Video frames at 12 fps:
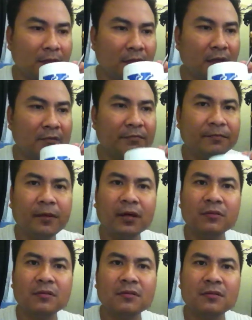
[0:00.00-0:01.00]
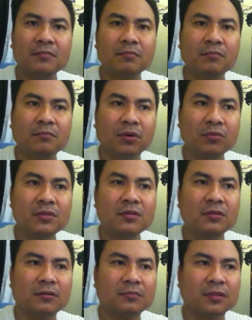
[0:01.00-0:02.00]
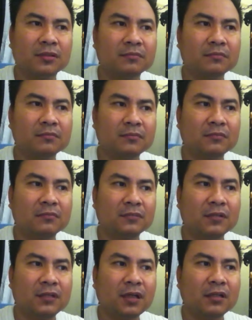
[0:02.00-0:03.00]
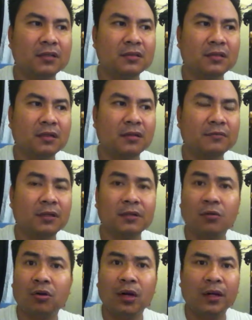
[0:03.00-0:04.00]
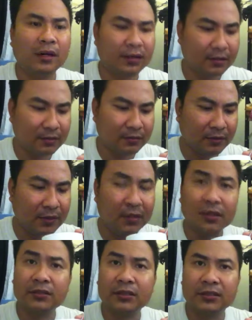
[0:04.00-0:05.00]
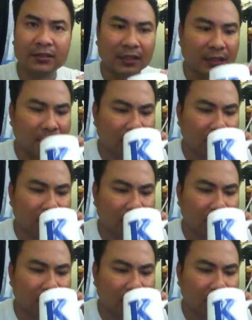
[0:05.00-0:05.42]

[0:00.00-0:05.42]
and I found most of the studies, if not all, really interesting.